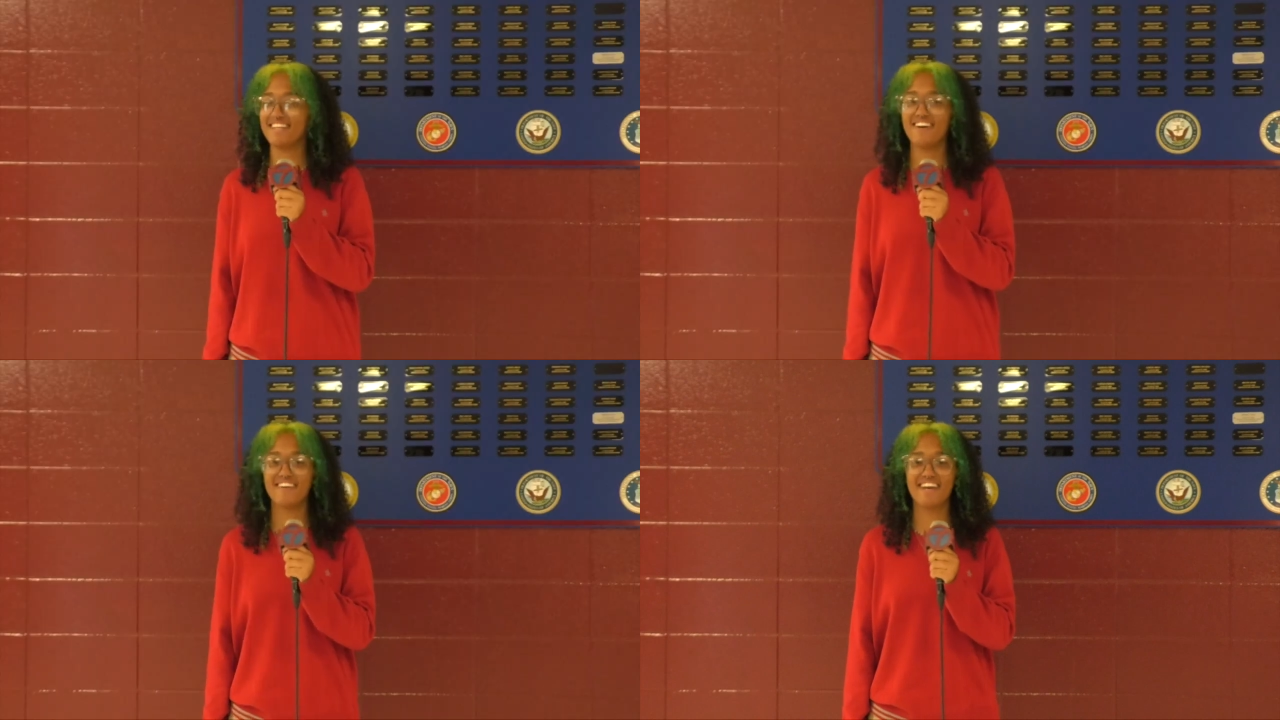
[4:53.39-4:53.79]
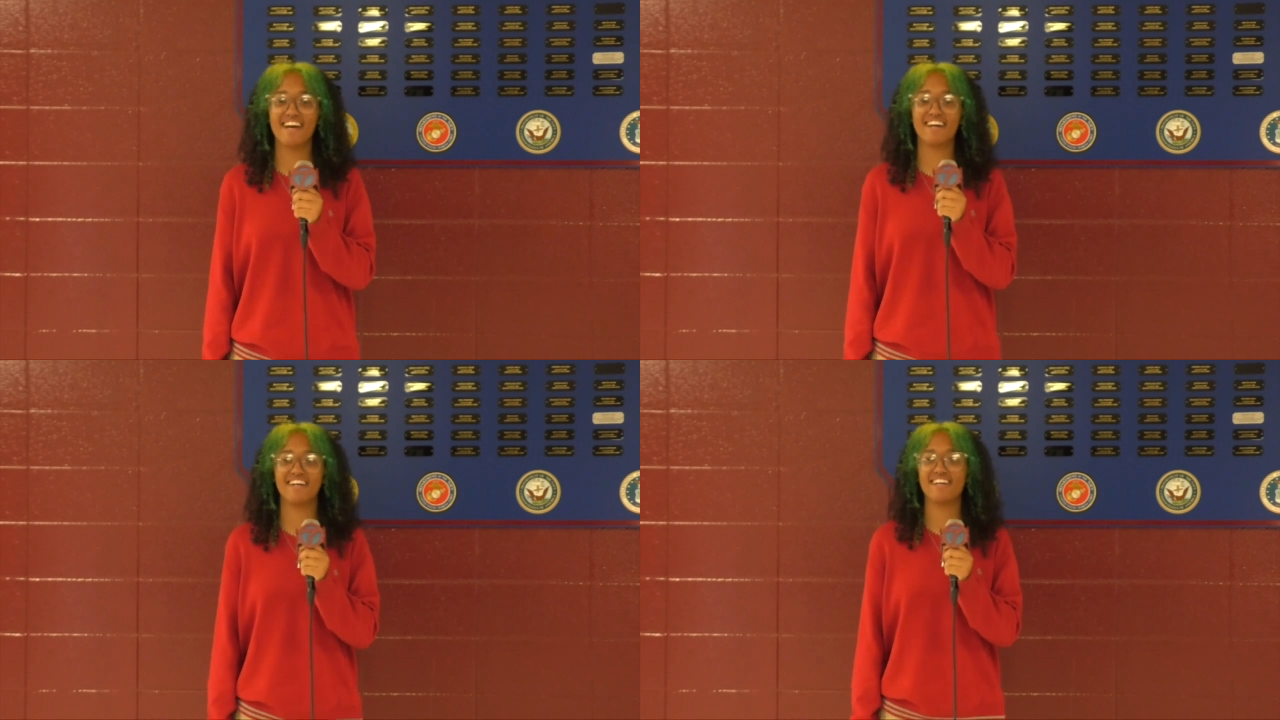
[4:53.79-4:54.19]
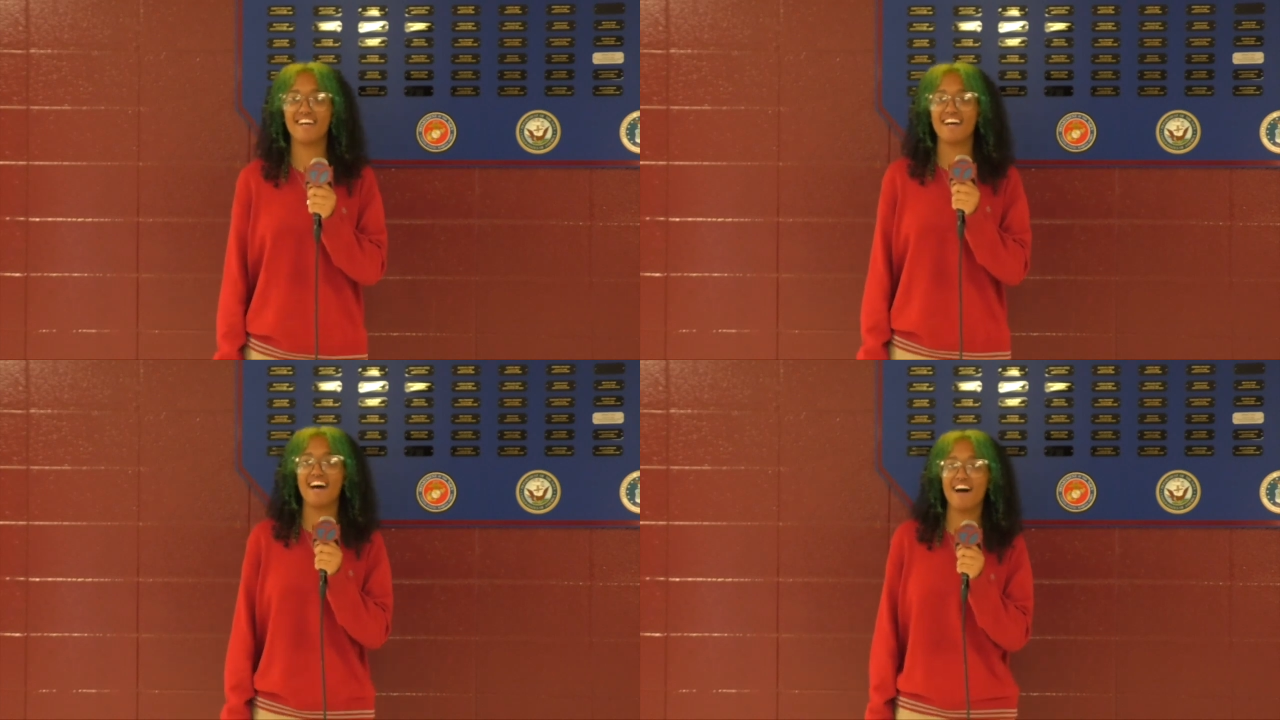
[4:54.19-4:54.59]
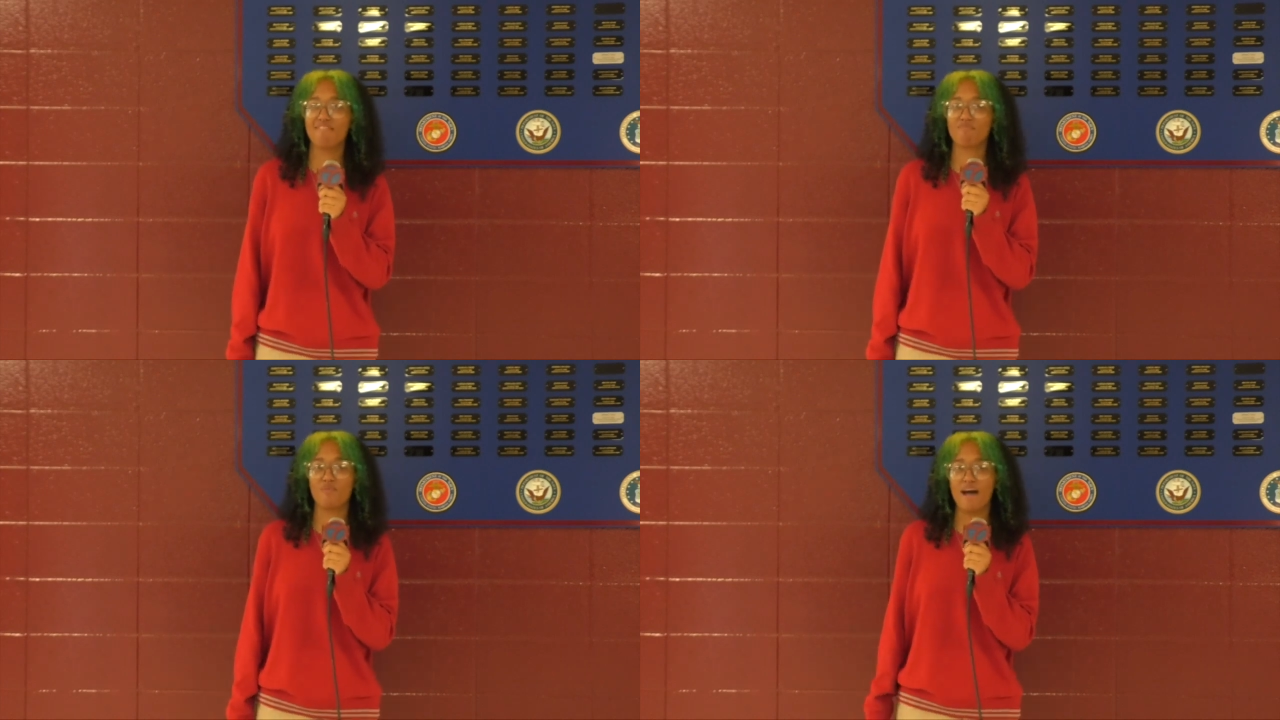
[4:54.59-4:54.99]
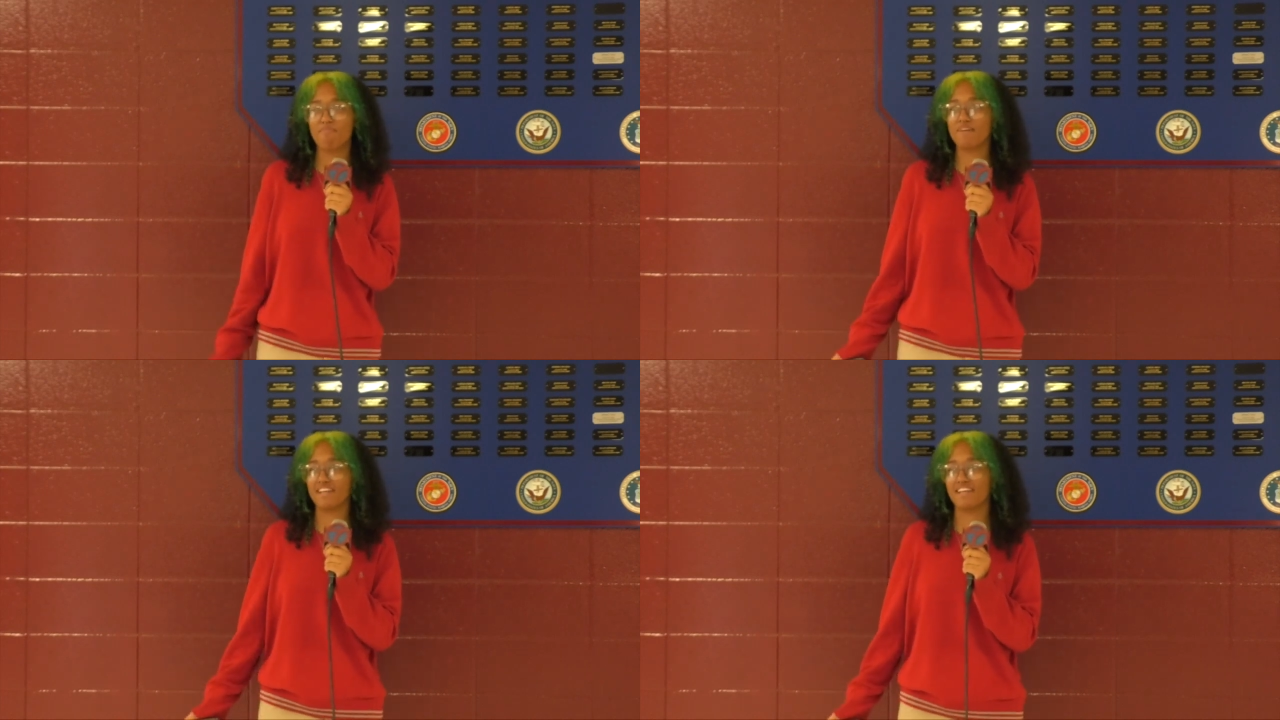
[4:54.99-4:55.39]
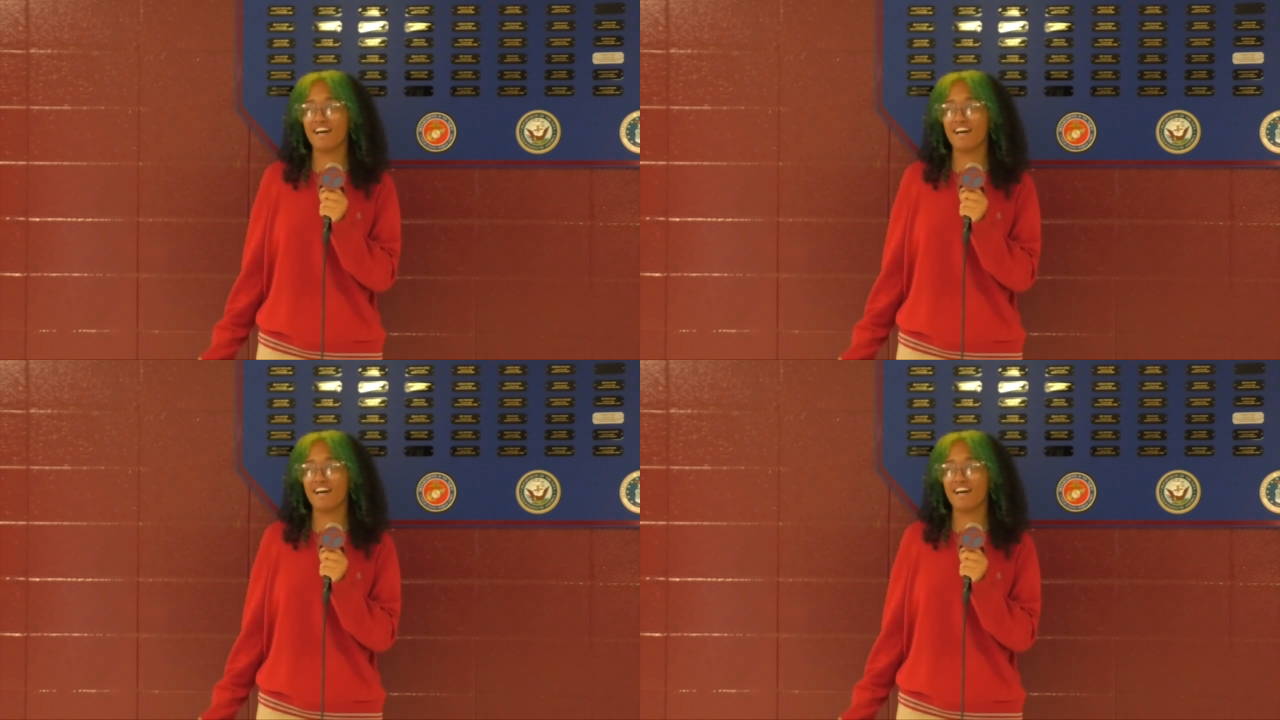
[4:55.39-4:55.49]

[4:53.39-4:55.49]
Oh yeah, I'm rapping